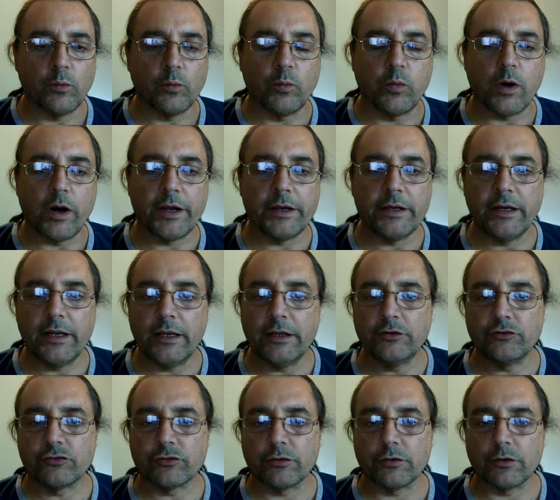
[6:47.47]
why
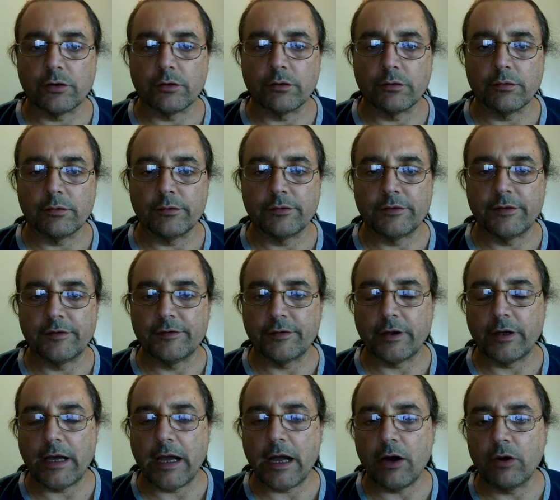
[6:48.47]
nature design,
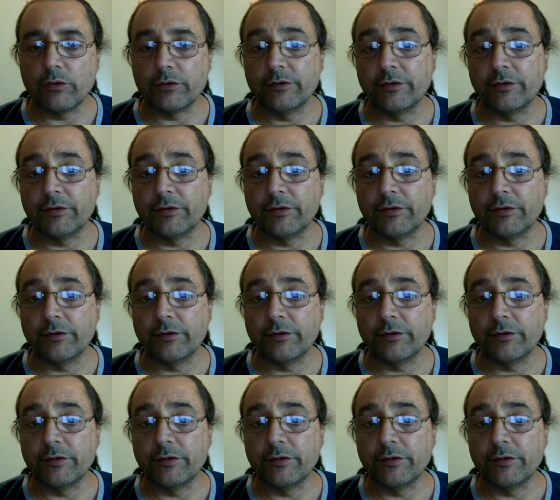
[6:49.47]
how